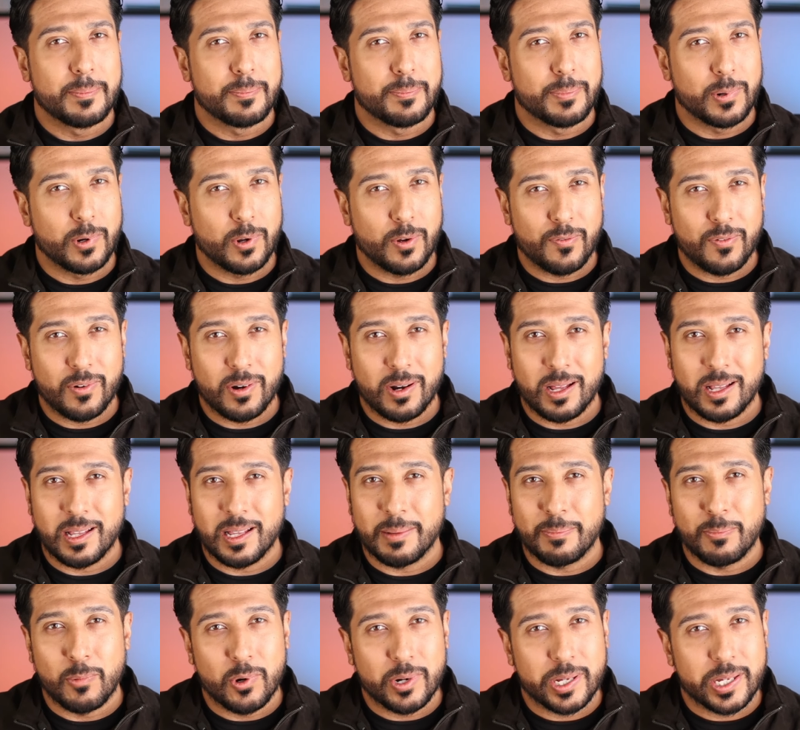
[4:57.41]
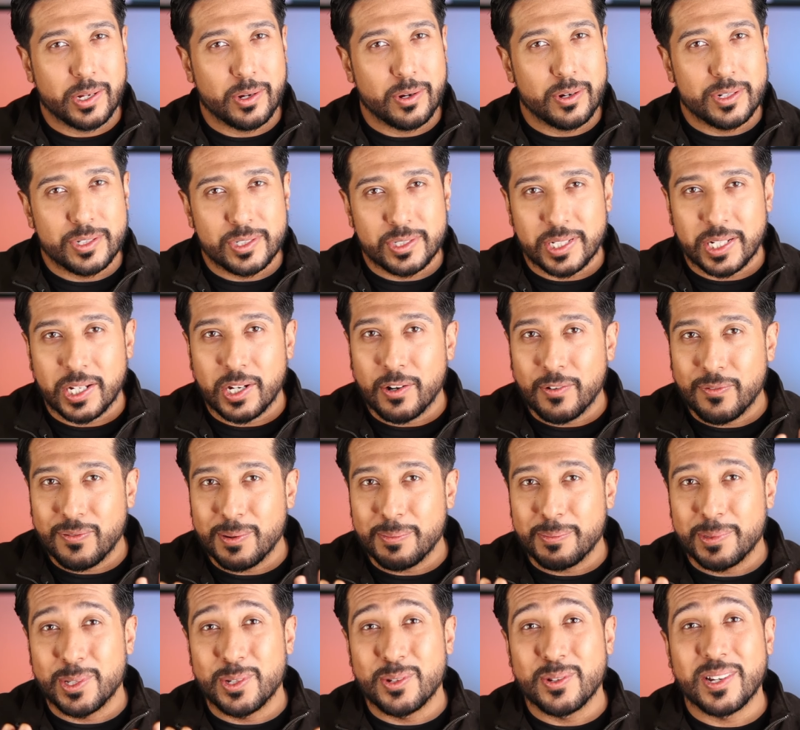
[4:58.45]
But overall, I'm more curious to hear
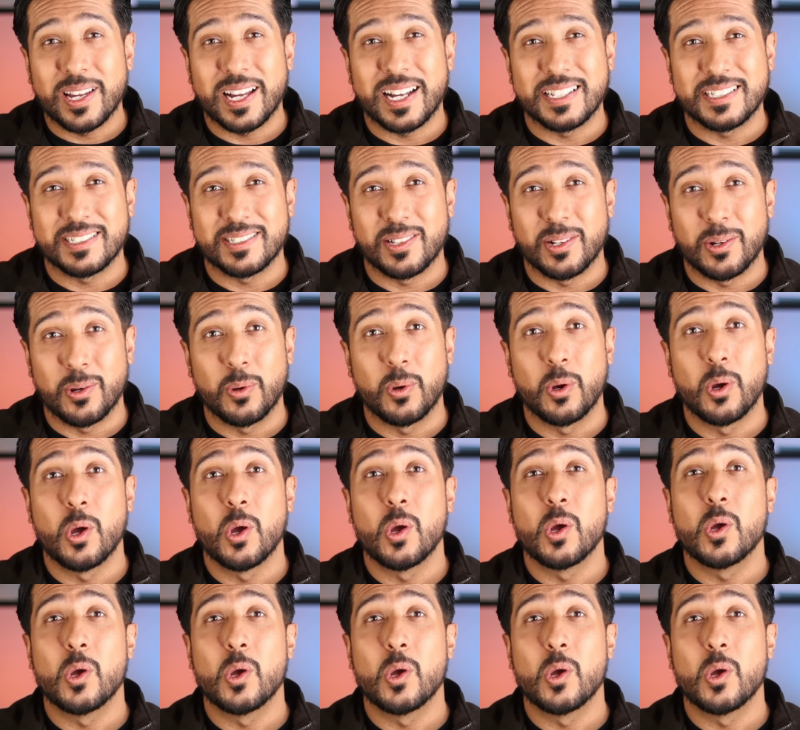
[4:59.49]
from you guys though.